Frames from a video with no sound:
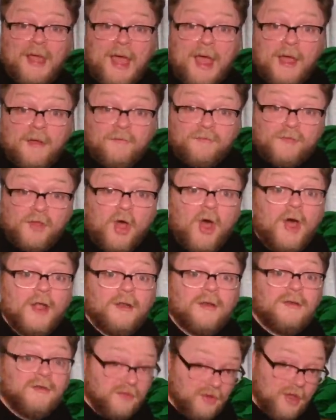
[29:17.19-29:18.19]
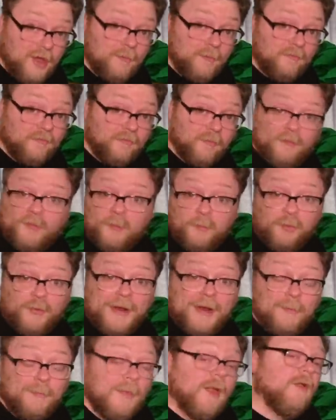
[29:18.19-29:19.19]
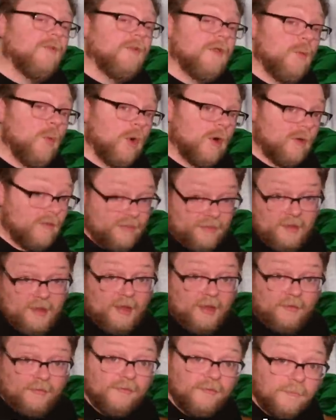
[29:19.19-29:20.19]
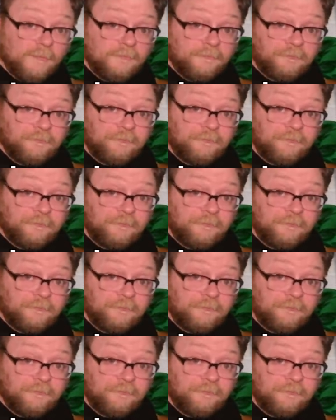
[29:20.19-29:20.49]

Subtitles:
I've gone dumb from the brain-melty word things.